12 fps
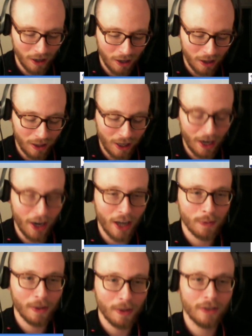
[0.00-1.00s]
Leon
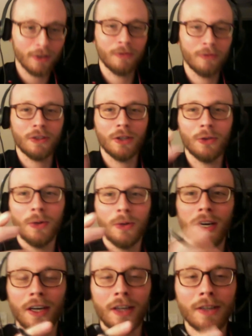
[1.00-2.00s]
Osman,
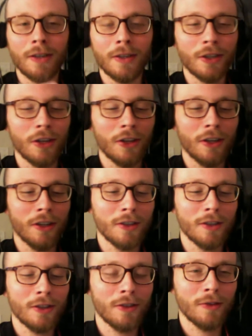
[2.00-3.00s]
to the
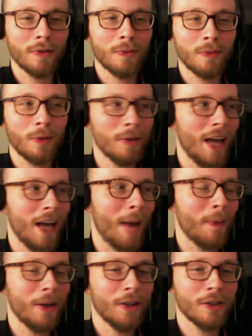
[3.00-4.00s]
probably the
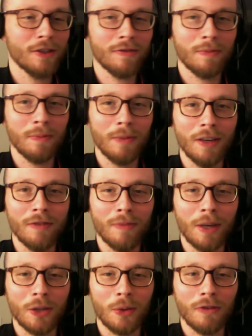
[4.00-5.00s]
happiness of many of
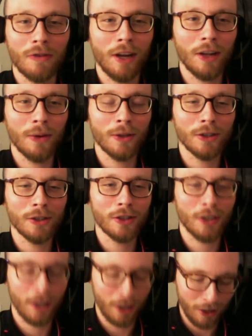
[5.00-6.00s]
my Twitter followers, is
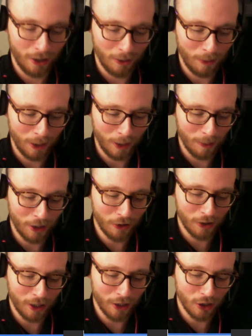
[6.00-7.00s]
picked up an
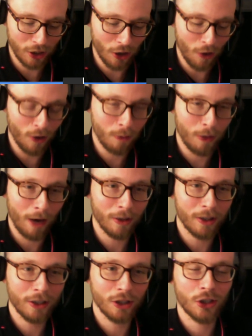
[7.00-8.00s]
injury against Stoke,
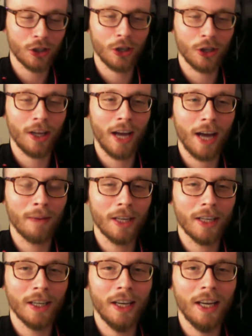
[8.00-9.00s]
probably because Charlie Adam like